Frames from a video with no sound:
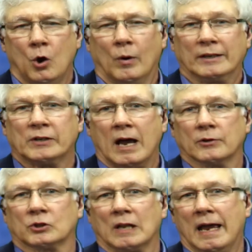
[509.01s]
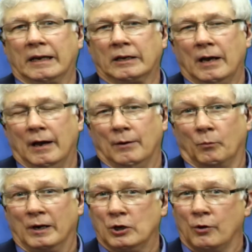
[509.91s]
Well, it sounds like
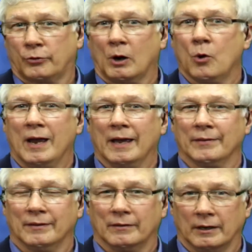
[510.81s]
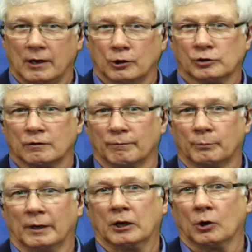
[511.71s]
when you throw in the notion of
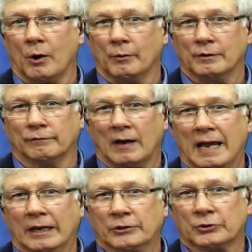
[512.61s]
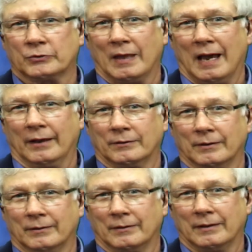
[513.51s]
bring your own device, that
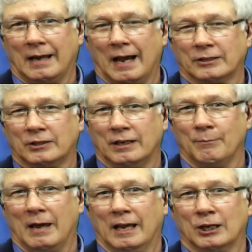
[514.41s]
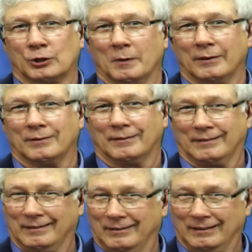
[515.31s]
the IT management,
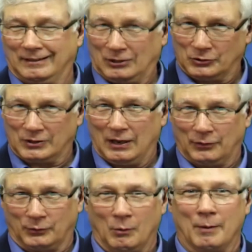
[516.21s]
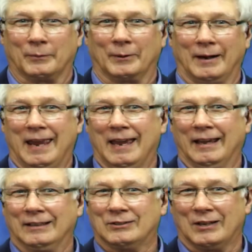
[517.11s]
you said, threw up their
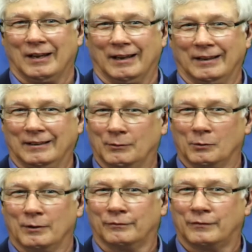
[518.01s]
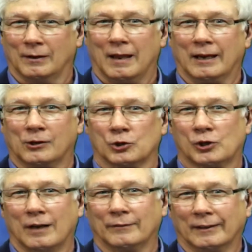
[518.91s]
hands. It would feel like you're
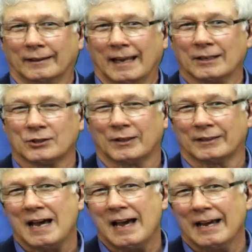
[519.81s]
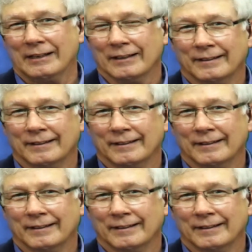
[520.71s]
shoveling against the tide.